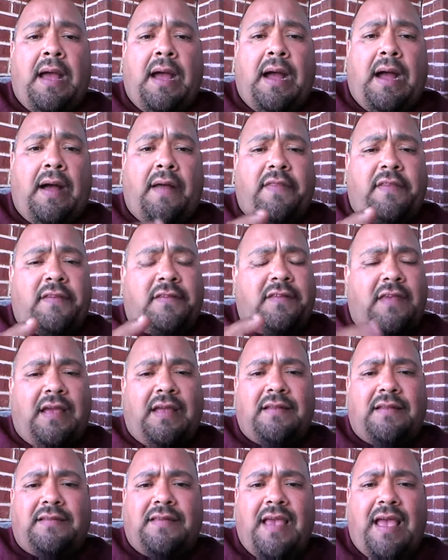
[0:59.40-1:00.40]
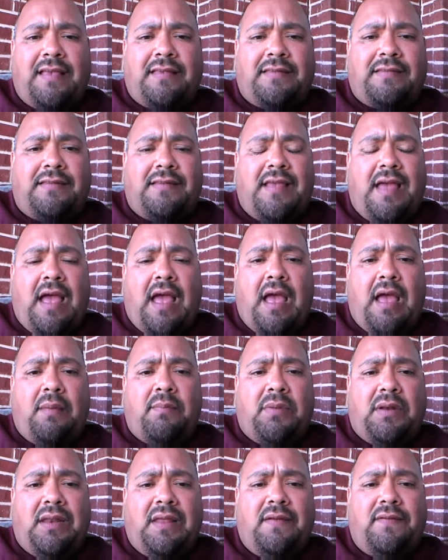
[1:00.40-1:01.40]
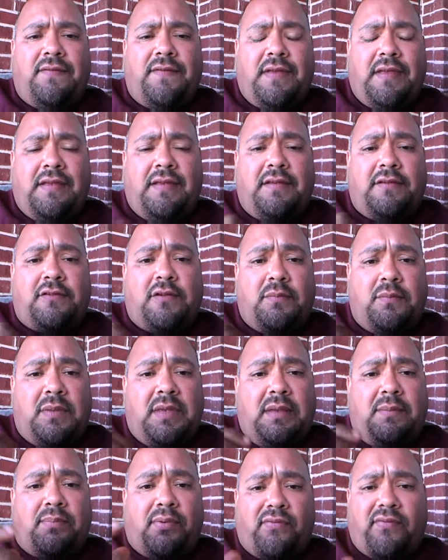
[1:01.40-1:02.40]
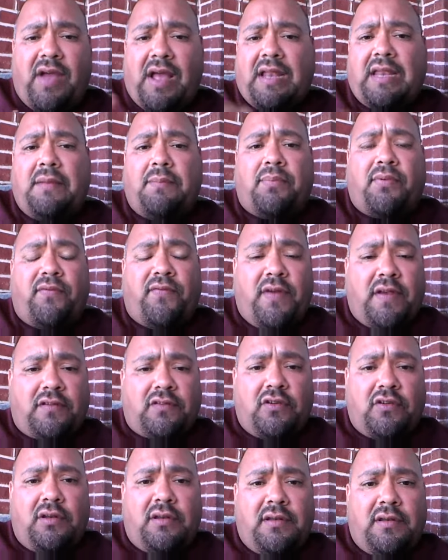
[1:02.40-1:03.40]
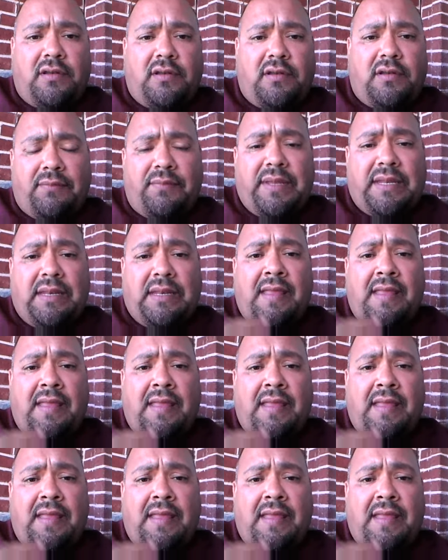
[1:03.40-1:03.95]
The second task, I believe, it should be providing professional development